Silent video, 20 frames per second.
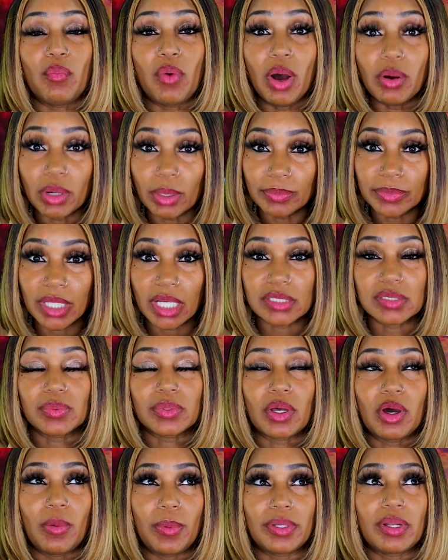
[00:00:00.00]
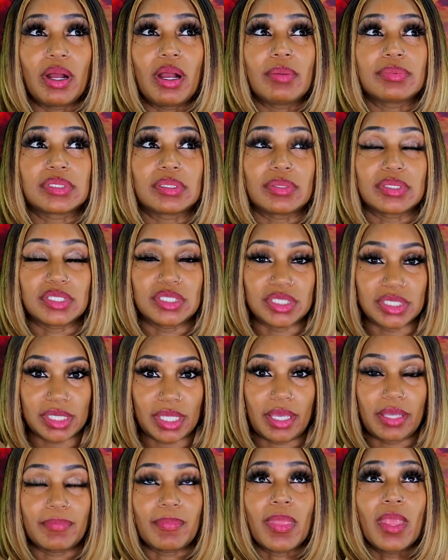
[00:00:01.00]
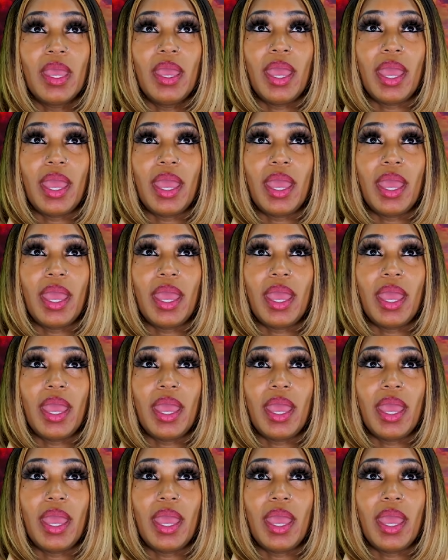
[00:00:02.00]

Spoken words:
Welcomed us with open arms, I should say.